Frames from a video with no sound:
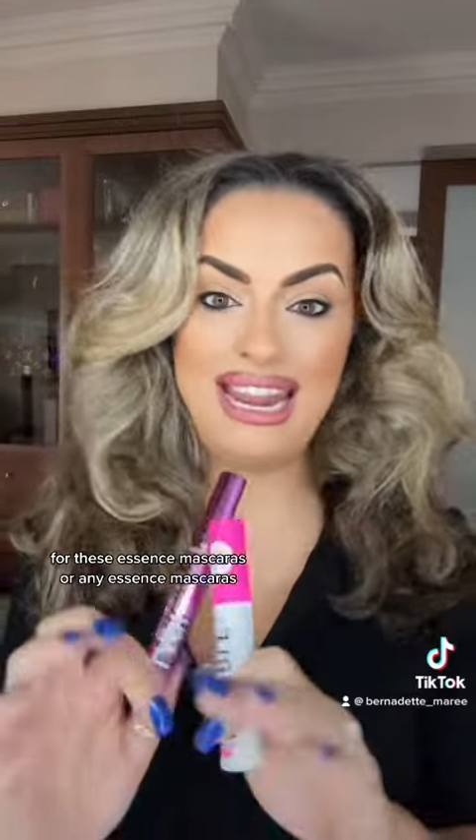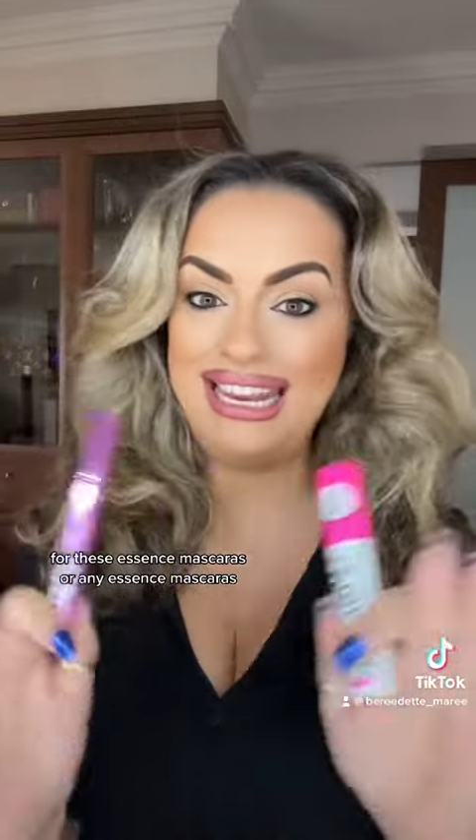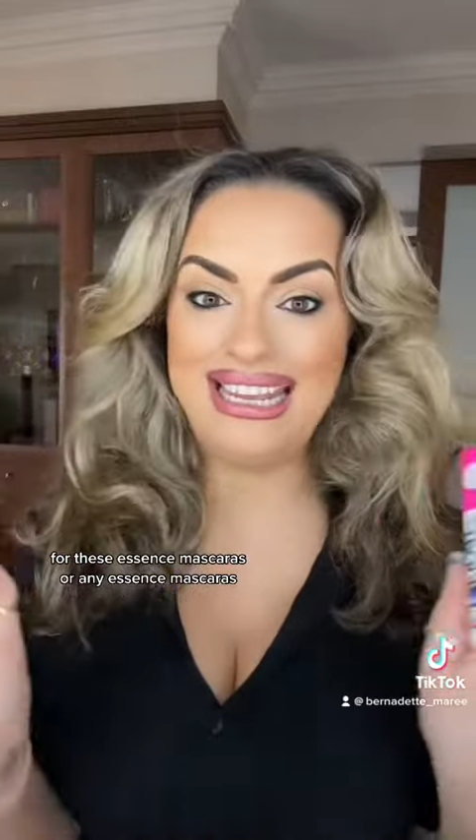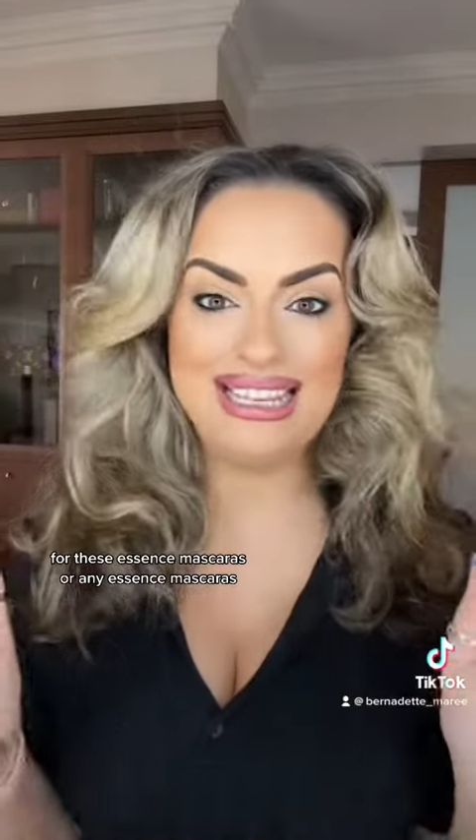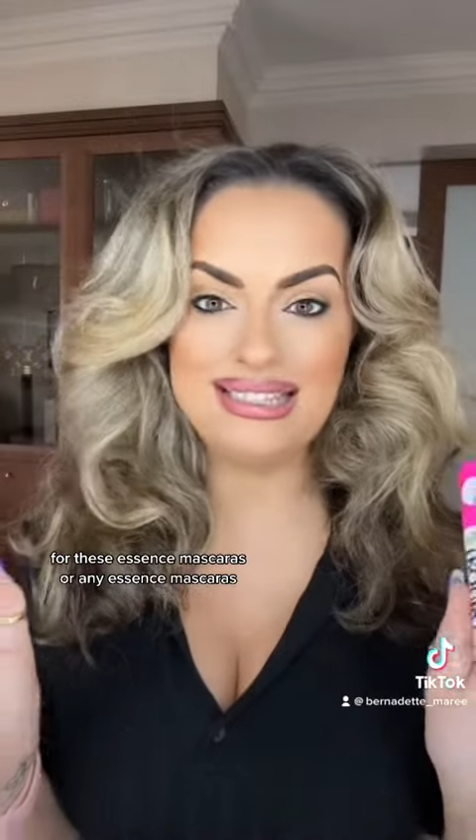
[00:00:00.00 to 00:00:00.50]

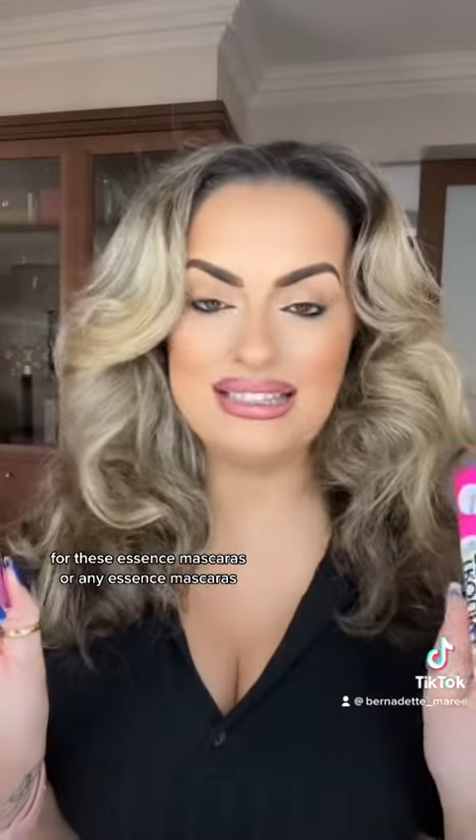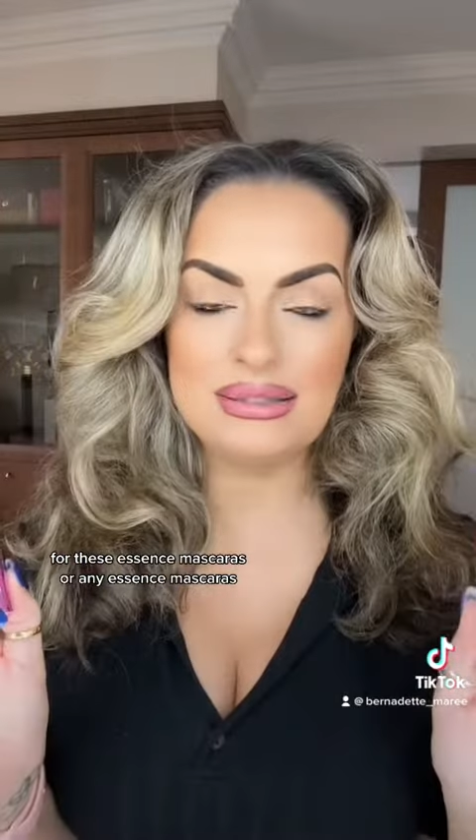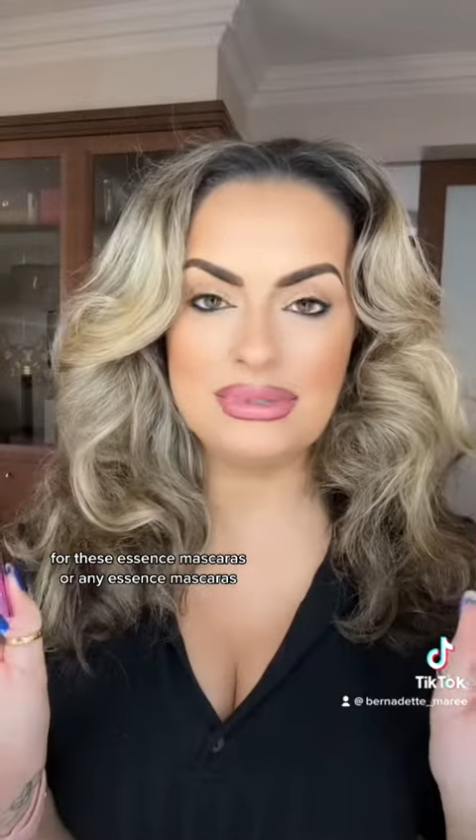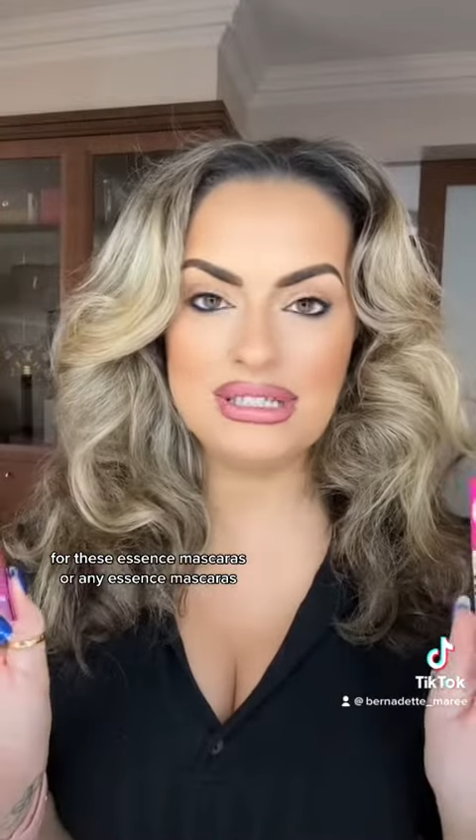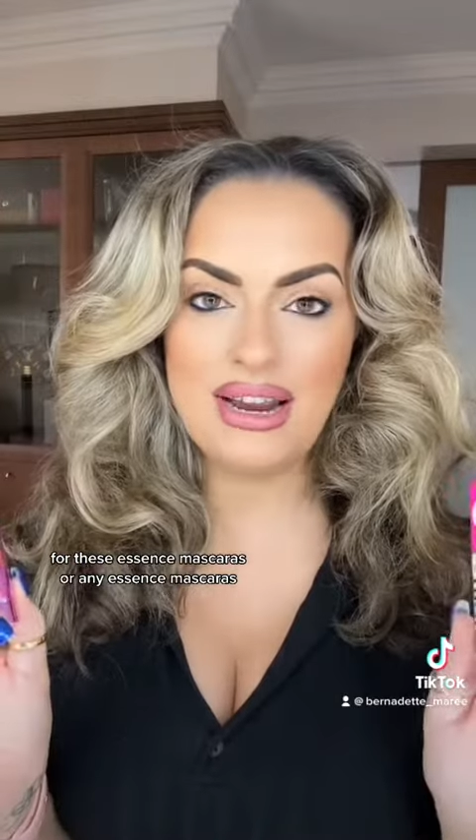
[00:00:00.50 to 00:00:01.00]
any
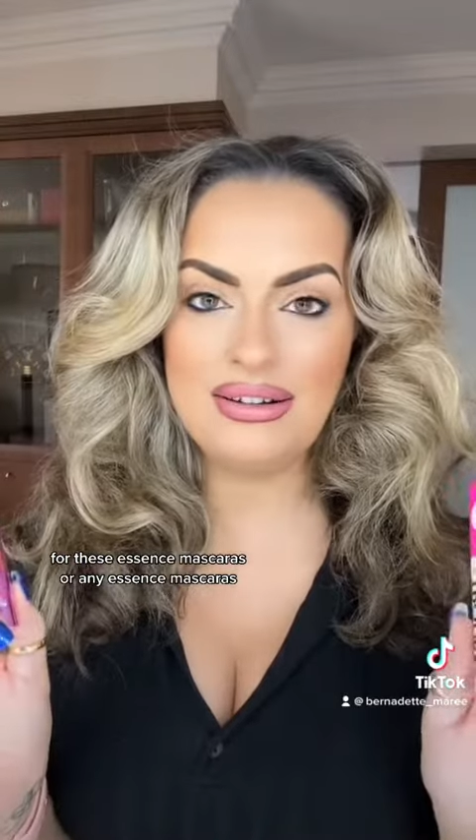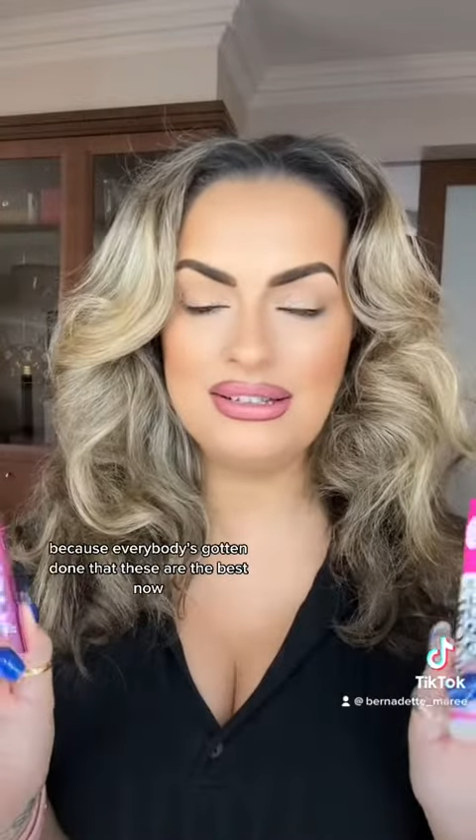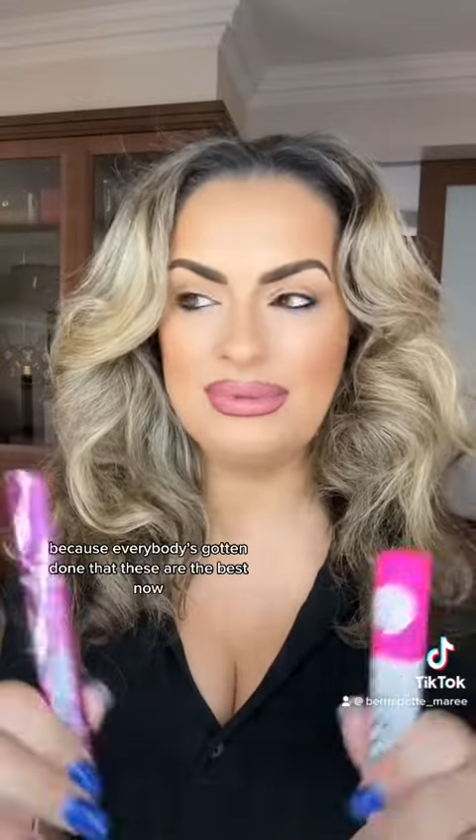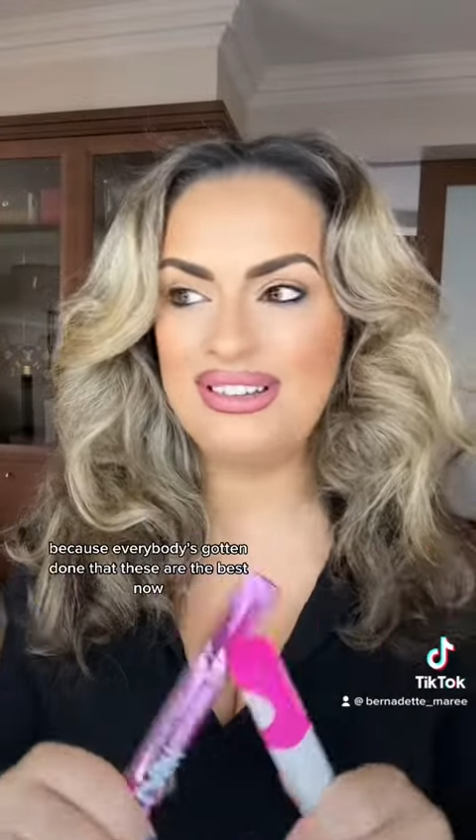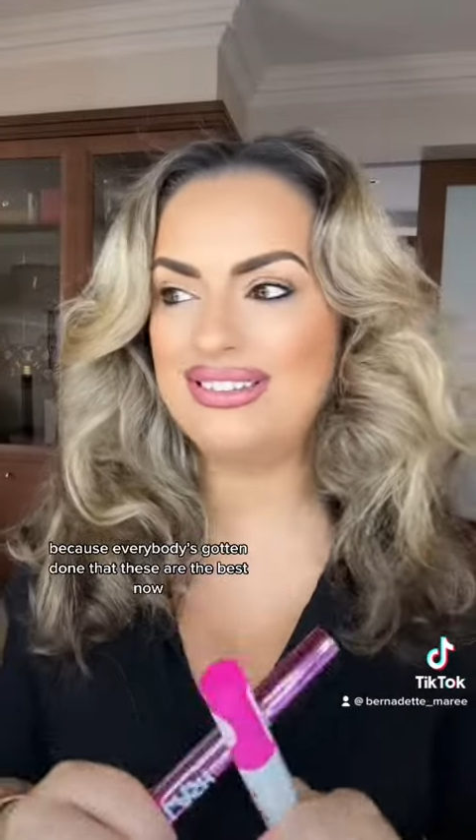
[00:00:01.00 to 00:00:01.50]
Essence
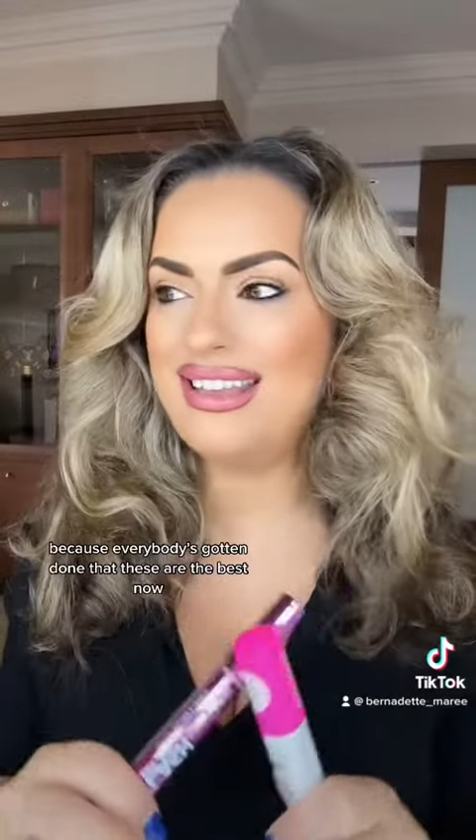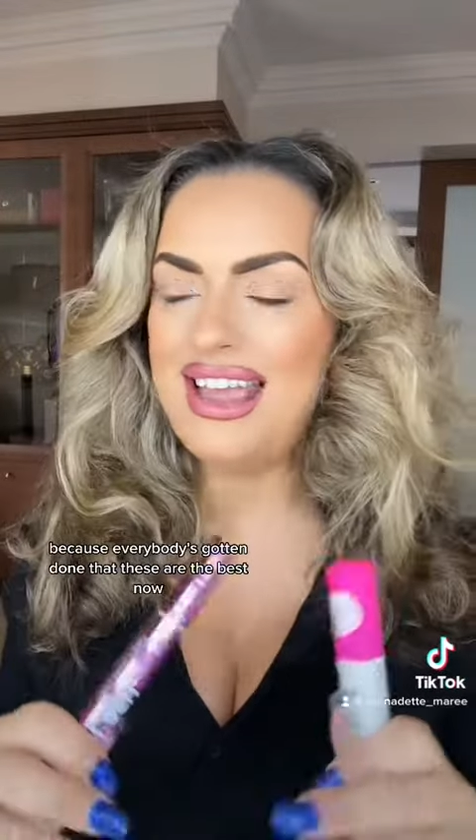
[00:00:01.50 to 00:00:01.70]
mascaras because